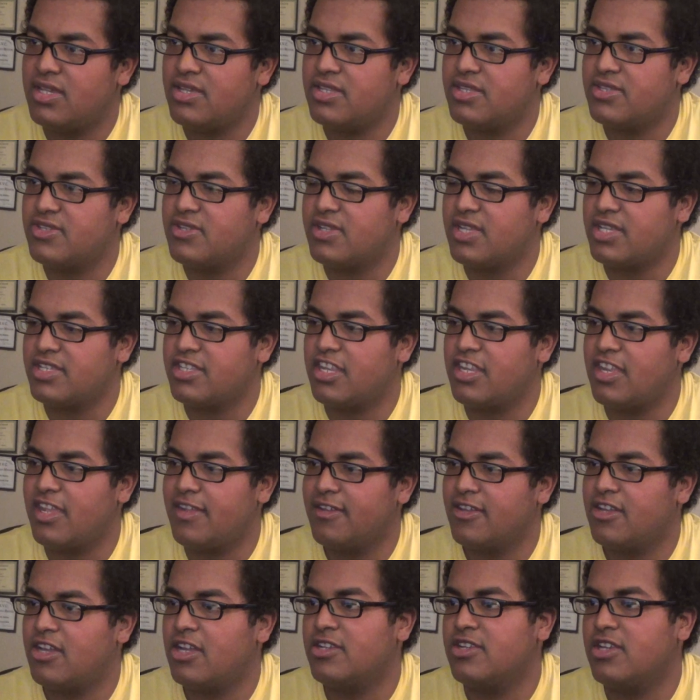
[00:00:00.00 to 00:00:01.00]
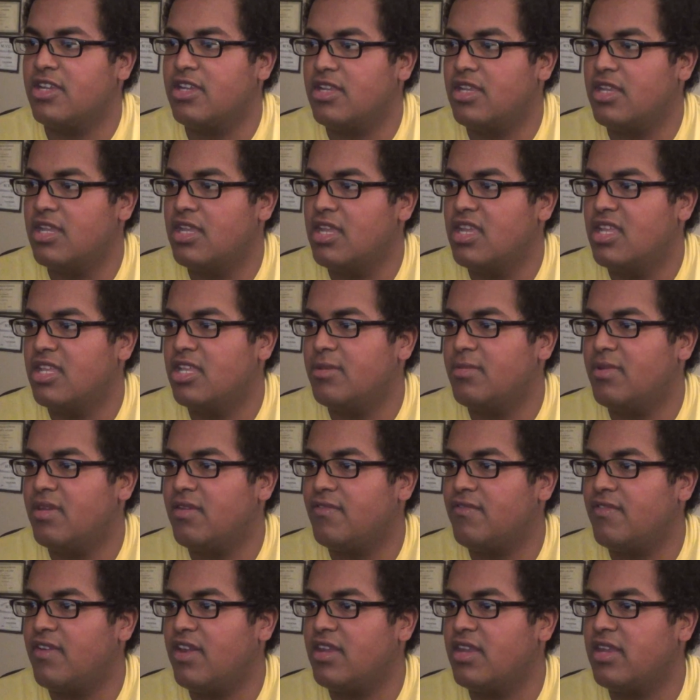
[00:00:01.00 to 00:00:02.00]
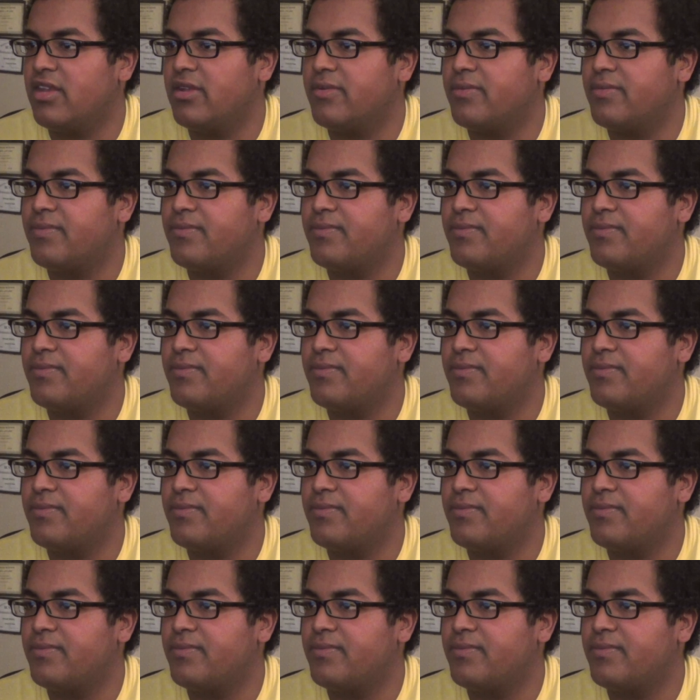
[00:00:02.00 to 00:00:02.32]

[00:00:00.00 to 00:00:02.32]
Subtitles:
So that's the name of the country they've been invading.